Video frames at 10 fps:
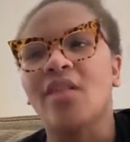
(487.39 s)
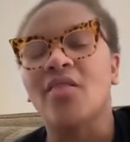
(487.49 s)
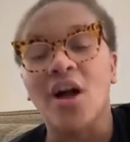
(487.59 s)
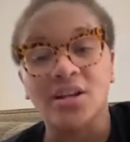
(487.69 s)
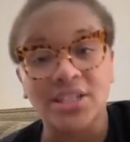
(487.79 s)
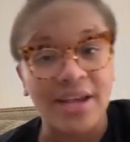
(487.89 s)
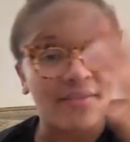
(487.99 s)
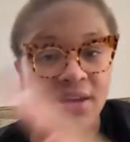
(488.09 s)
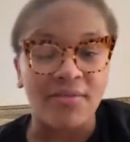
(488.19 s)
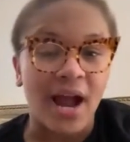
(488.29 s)

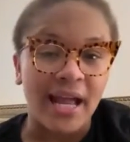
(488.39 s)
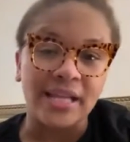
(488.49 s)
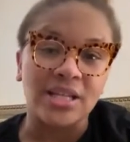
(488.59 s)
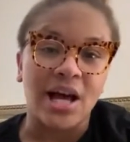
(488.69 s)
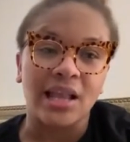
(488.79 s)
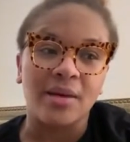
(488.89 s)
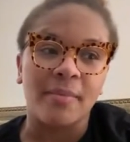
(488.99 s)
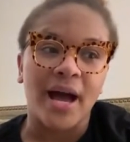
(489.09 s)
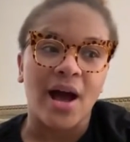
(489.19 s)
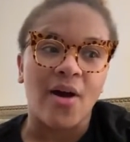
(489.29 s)
longevity, right, it's all
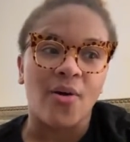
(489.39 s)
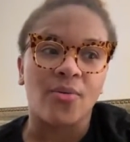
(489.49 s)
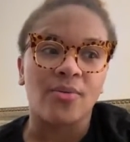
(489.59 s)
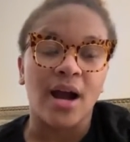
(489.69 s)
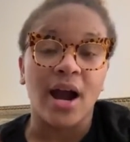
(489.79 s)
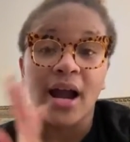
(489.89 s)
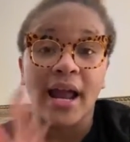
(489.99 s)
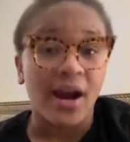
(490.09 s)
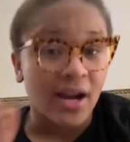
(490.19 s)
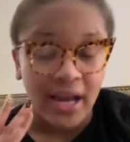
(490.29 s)
about our
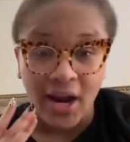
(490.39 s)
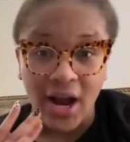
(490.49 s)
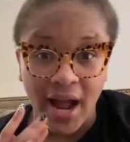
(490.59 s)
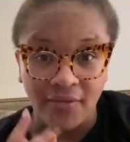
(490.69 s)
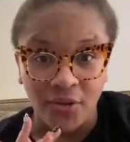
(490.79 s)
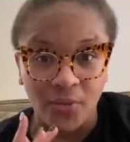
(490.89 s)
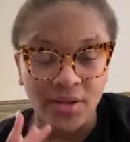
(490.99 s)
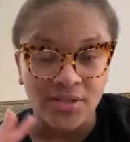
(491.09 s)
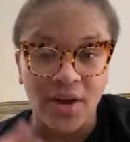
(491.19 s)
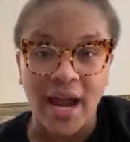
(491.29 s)
hair care
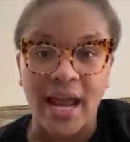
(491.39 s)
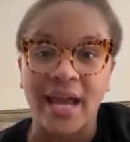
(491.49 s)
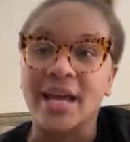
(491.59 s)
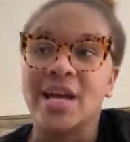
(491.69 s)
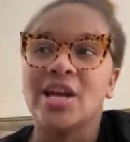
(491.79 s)
afterwards, right?